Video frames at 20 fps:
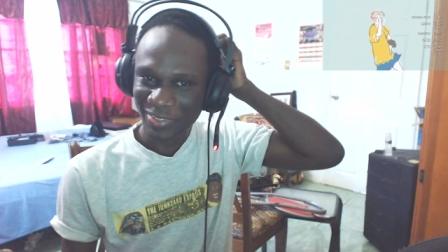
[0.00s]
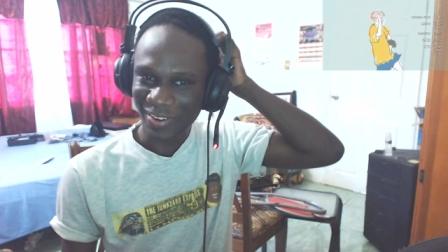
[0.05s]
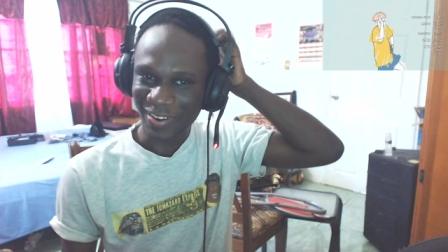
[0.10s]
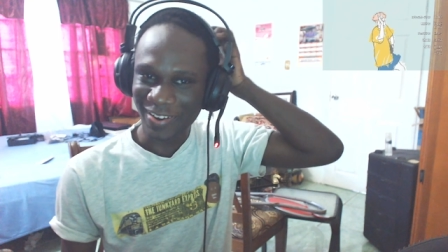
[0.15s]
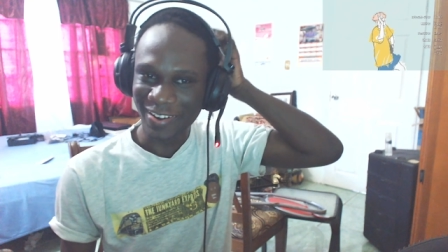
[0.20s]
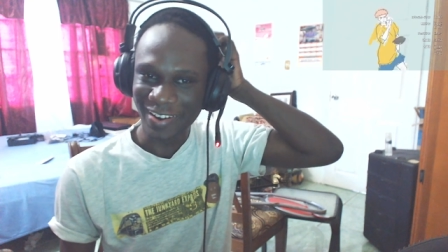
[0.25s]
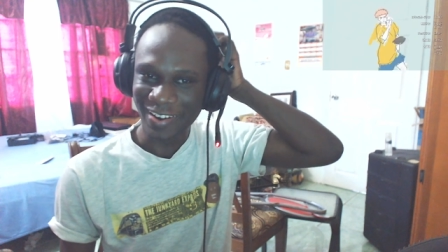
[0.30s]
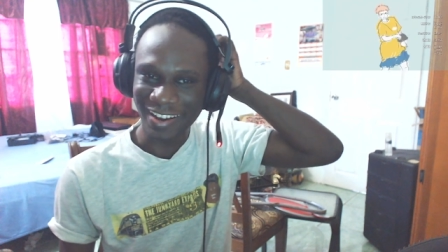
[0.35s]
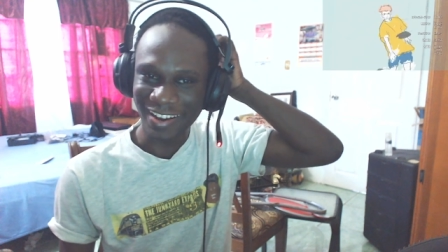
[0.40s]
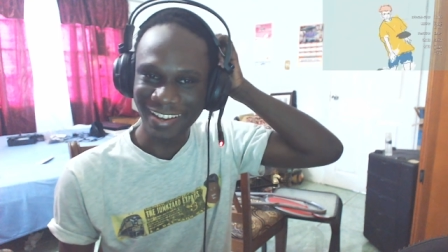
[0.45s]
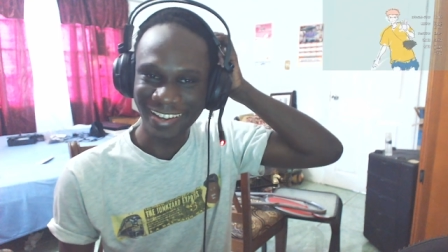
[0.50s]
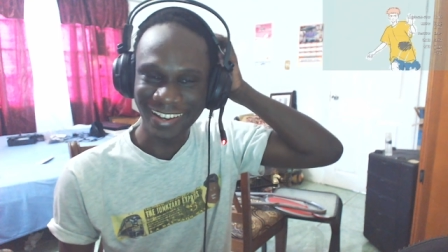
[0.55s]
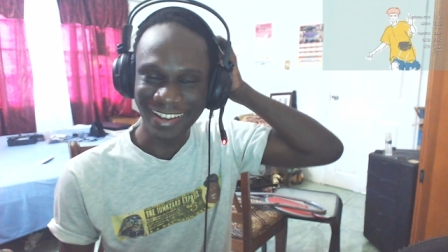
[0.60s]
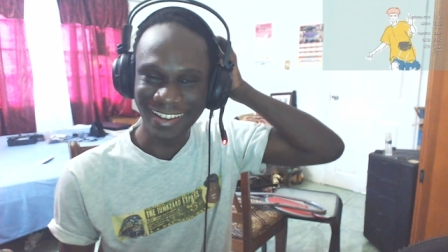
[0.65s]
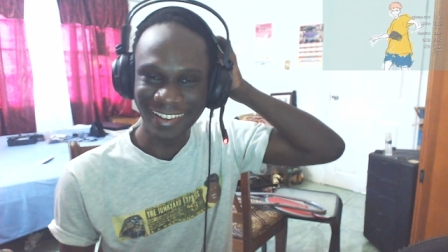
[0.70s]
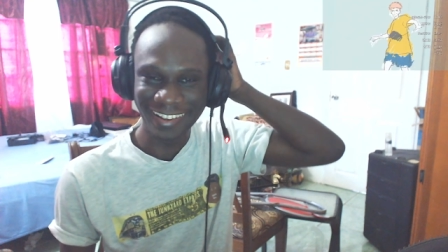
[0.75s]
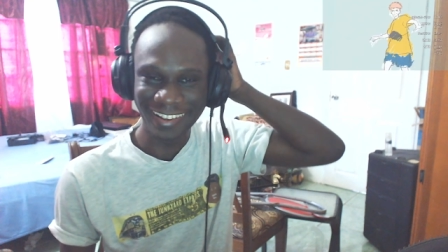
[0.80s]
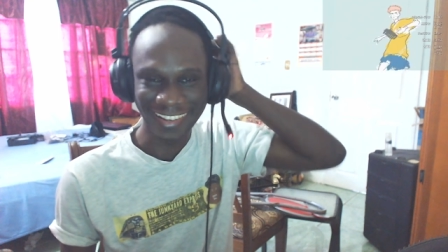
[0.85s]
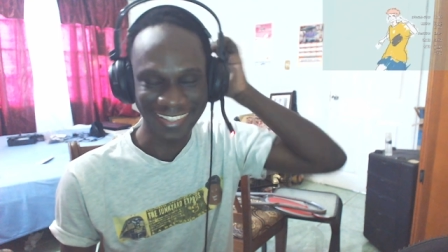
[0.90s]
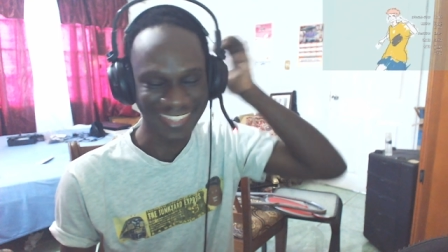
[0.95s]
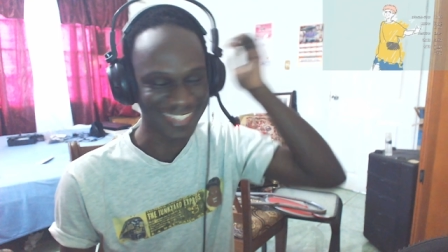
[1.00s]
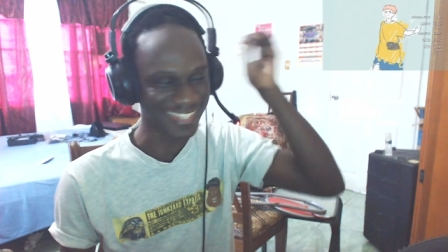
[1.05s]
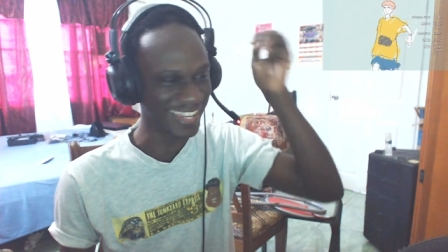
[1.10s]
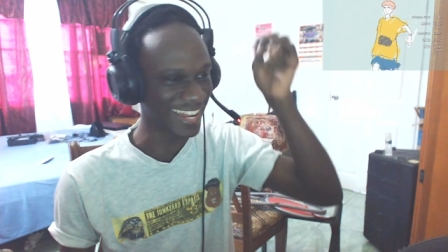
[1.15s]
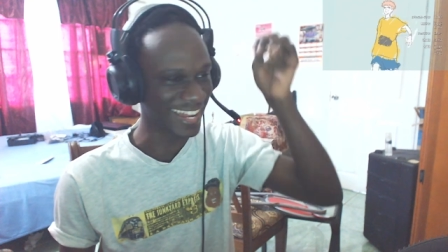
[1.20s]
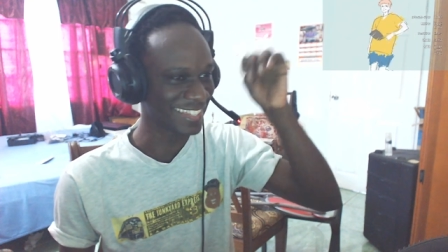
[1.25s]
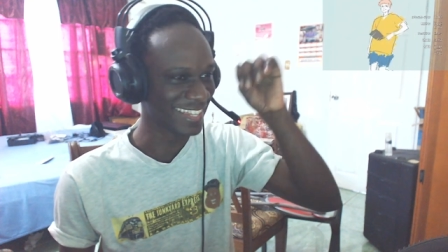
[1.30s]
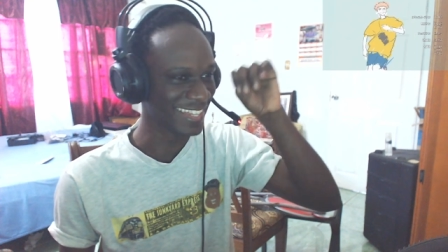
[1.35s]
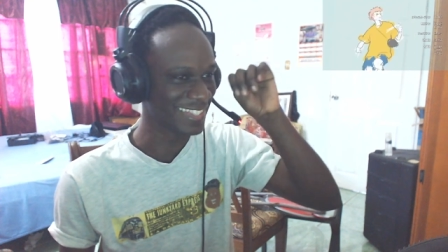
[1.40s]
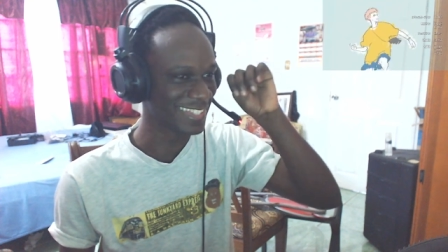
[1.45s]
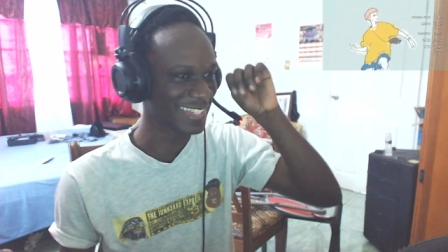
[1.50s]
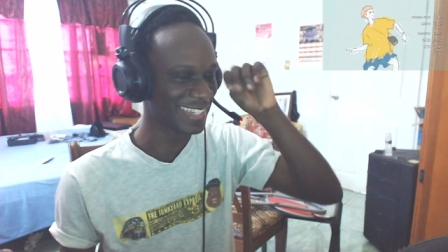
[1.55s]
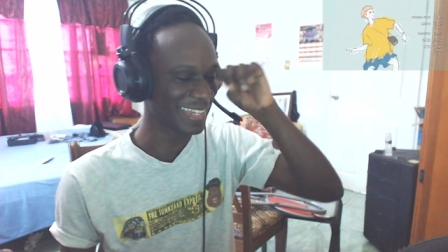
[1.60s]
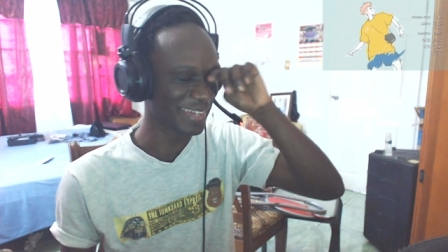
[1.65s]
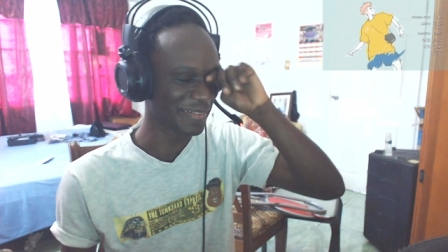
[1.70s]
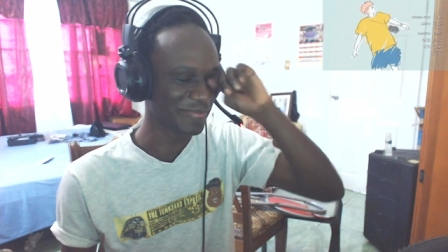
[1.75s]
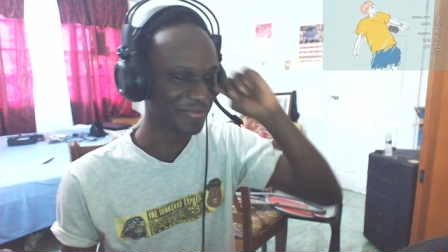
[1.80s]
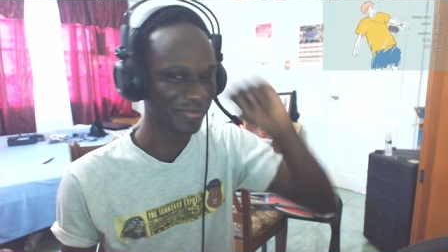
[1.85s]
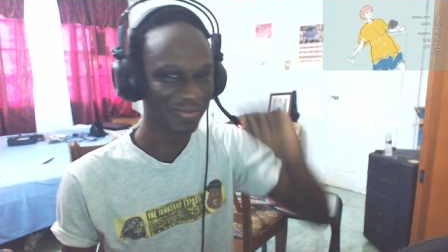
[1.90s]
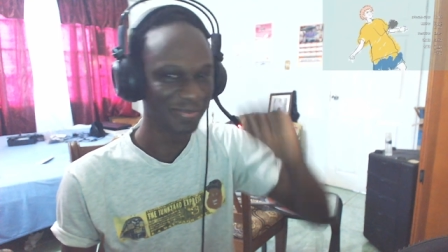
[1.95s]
this and the team.